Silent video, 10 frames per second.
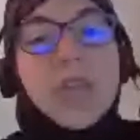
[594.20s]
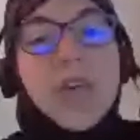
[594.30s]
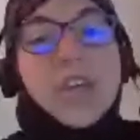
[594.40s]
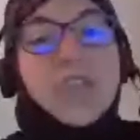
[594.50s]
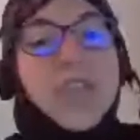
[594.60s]

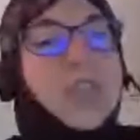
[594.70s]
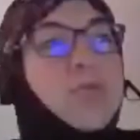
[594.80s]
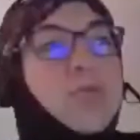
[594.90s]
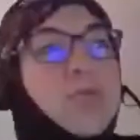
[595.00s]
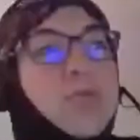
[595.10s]
Azure
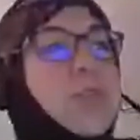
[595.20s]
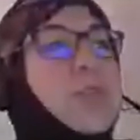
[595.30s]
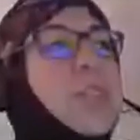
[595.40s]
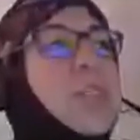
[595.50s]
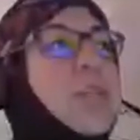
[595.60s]
SQL
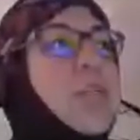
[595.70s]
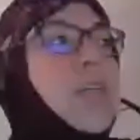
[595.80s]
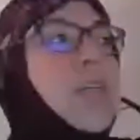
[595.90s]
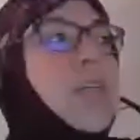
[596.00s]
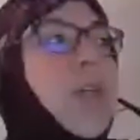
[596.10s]
DB.
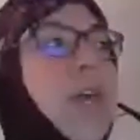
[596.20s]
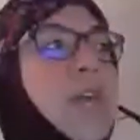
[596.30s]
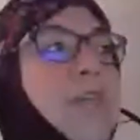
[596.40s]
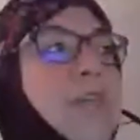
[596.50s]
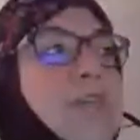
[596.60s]
Here we
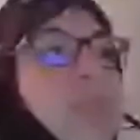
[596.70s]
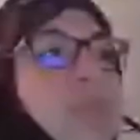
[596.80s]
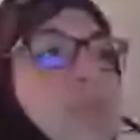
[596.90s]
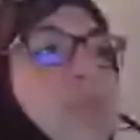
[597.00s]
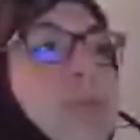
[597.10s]
have
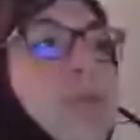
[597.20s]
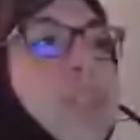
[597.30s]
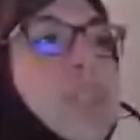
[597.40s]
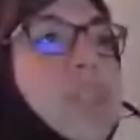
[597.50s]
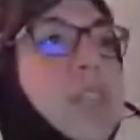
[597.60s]

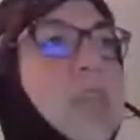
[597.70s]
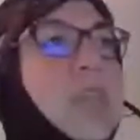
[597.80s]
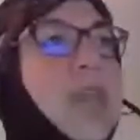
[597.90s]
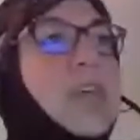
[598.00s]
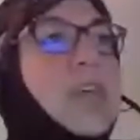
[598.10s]
what's
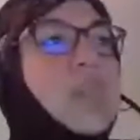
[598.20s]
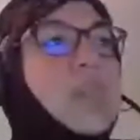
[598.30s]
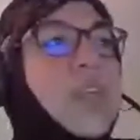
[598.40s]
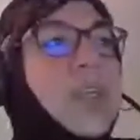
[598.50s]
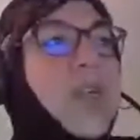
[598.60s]
in
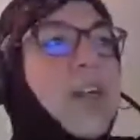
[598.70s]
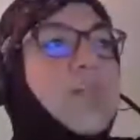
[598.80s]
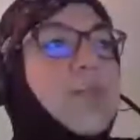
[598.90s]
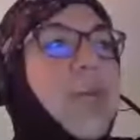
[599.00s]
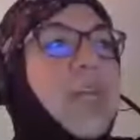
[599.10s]
Azure. Here we
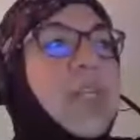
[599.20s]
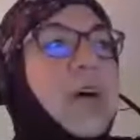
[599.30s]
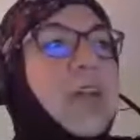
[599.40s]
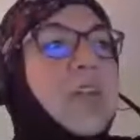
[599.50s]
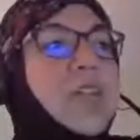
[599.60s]
have many
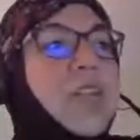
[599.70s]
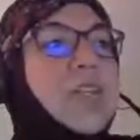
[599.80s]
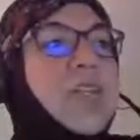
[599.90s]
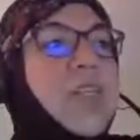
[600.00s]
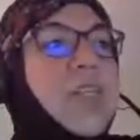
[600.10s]
other
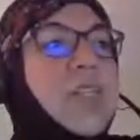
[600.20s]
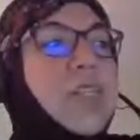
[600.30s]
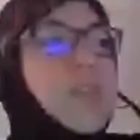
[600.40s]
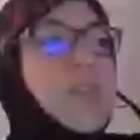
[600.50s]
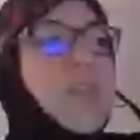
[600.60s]
services.